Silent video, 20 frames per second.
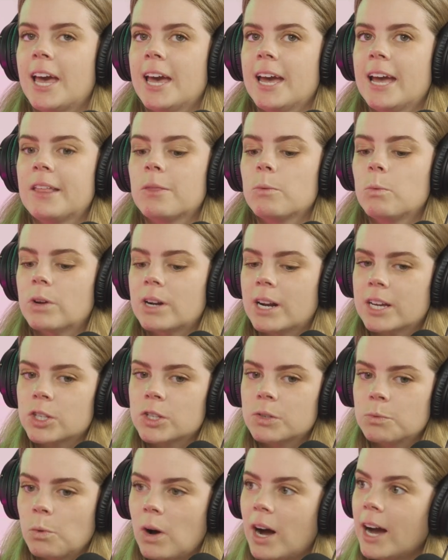and
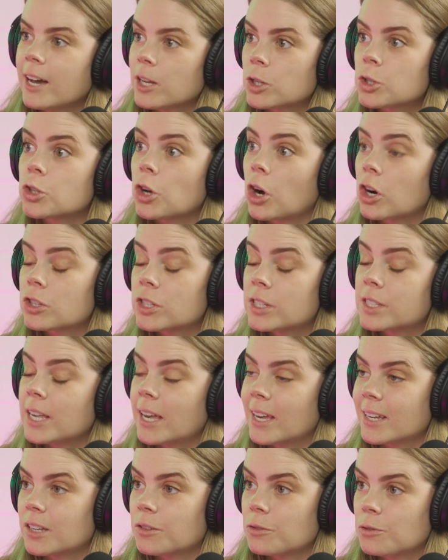why I started
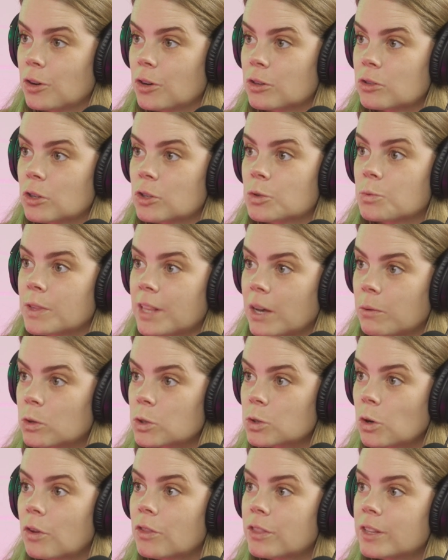taking photos when I
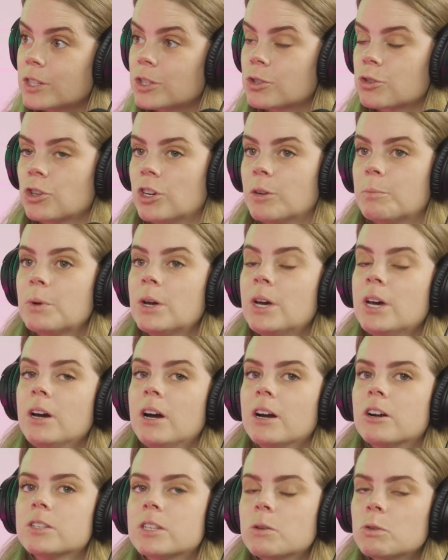was on this trip,
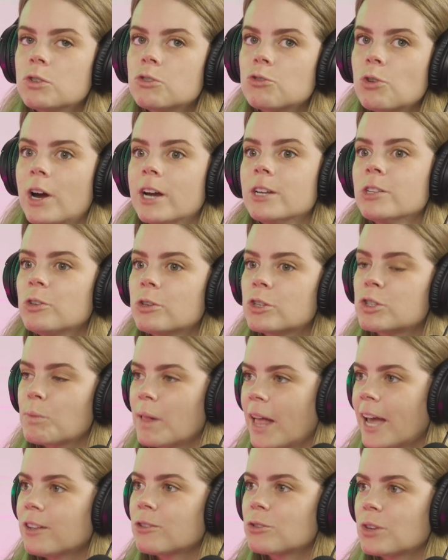because I was trying to
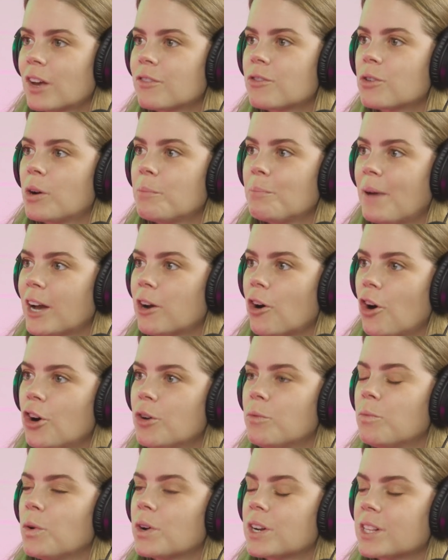explain to everyone back
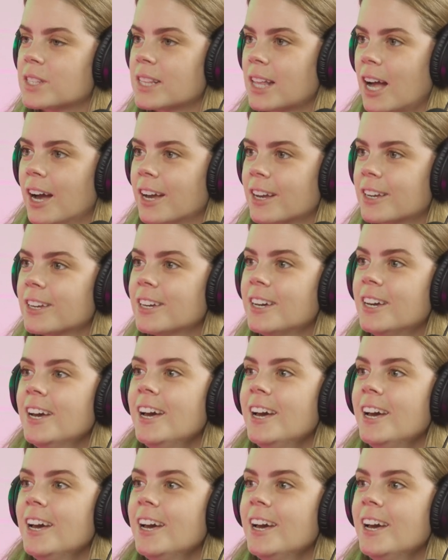home what it's like.